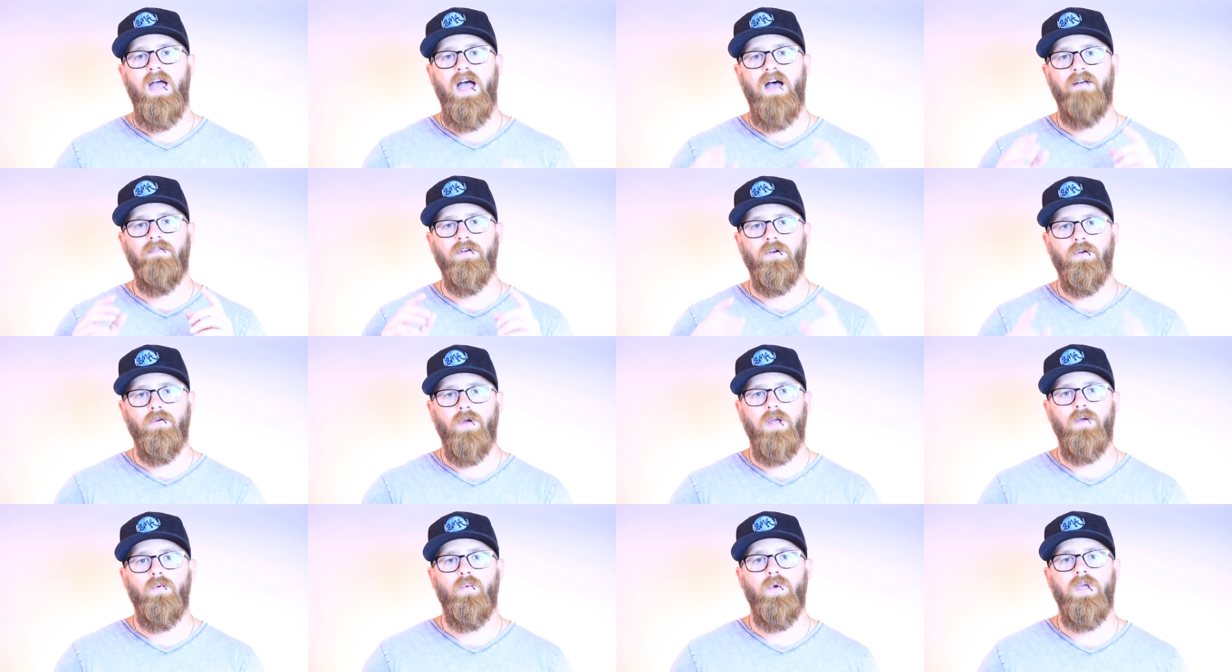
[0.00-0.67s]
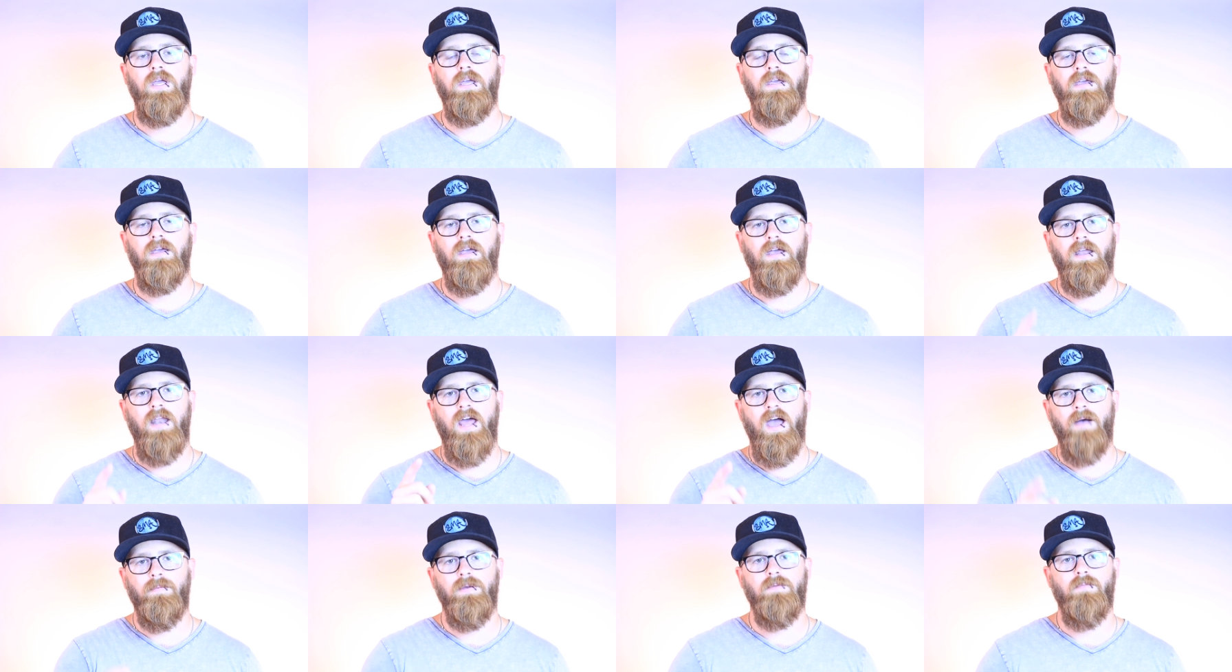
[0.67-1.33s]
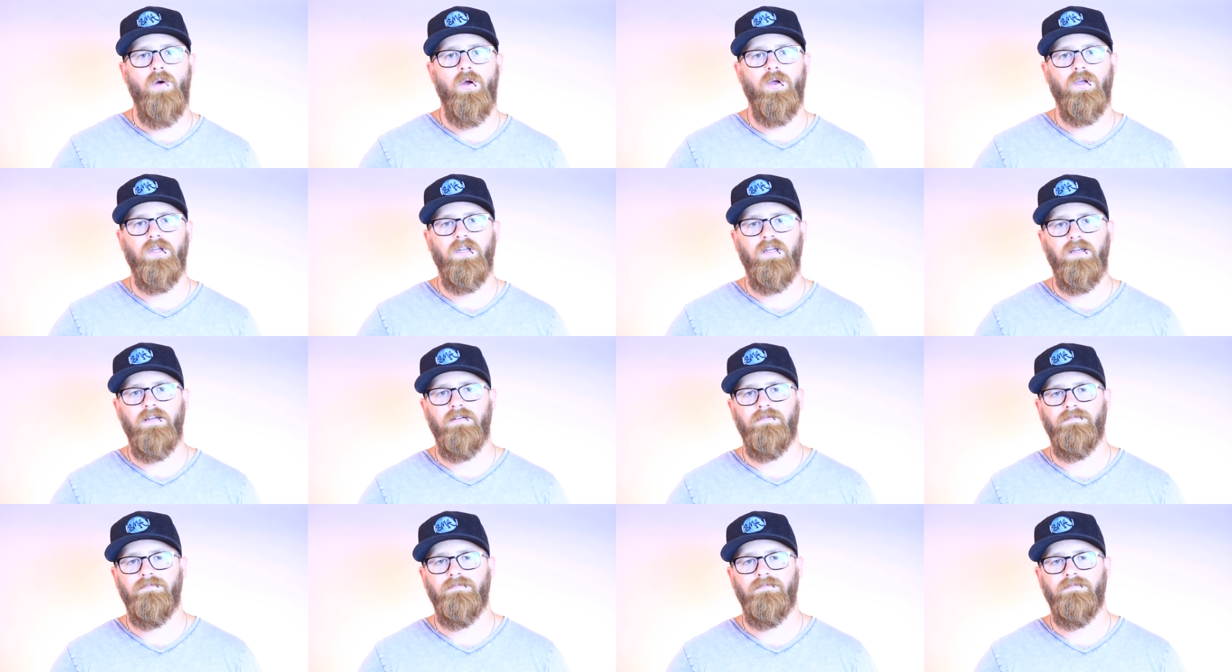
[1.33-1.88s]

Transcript: Have a great week and happy marketing.